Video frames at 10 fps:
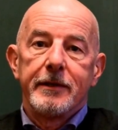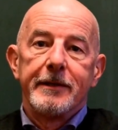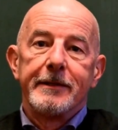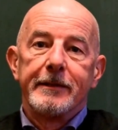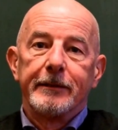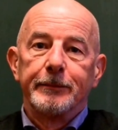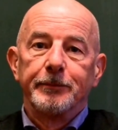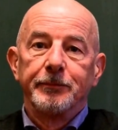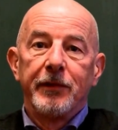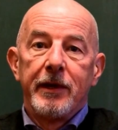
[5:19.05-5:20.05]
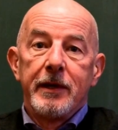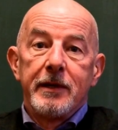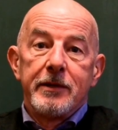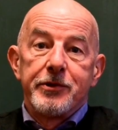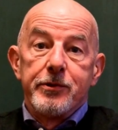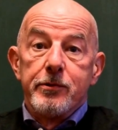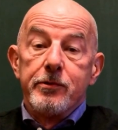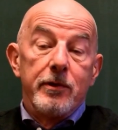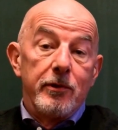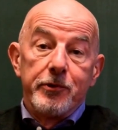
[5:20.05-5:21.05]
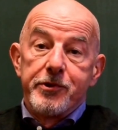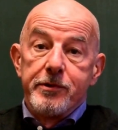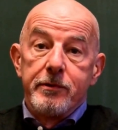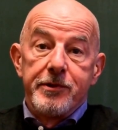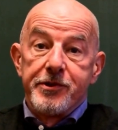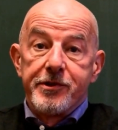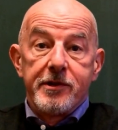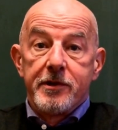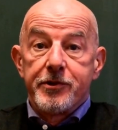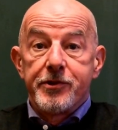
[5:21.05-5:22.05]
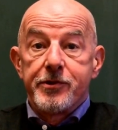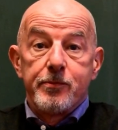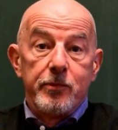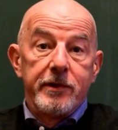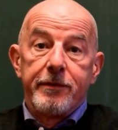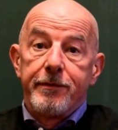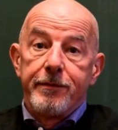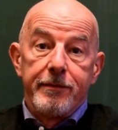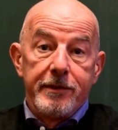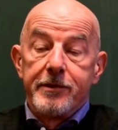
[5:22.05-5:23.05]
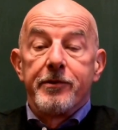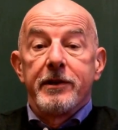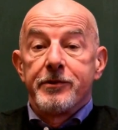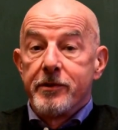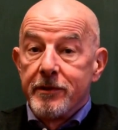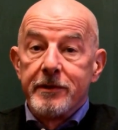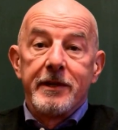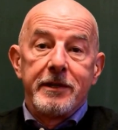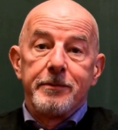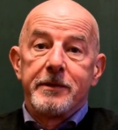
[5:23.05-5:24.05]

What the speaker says: to also discuss with the director and the